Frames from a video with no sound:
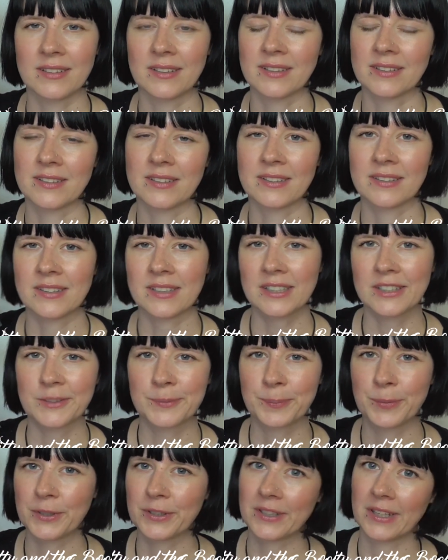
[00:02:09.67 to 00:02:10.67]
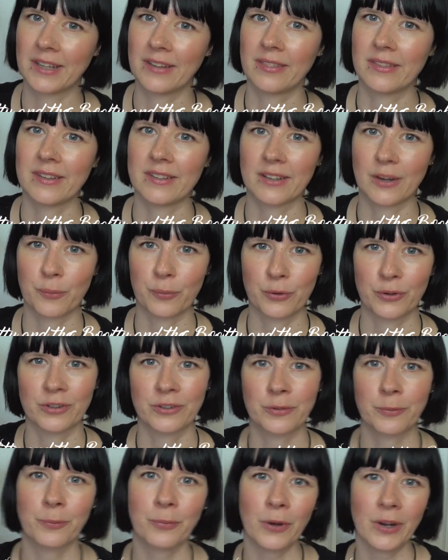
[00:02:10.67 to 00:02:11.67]
This is the 6th book in the
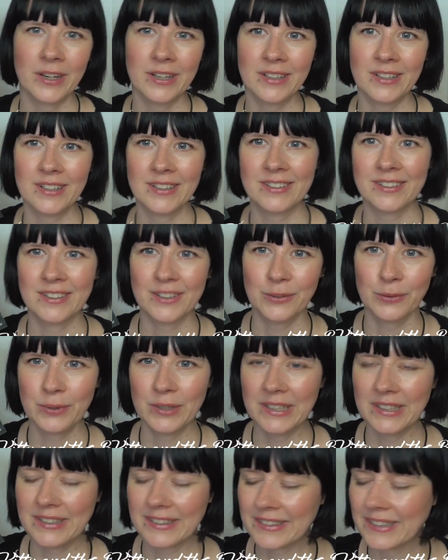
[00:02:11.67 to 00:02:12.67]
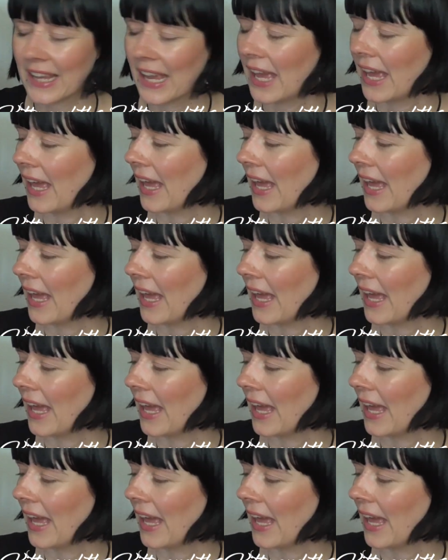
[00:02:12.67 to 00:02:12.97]
Temperance Brennan series,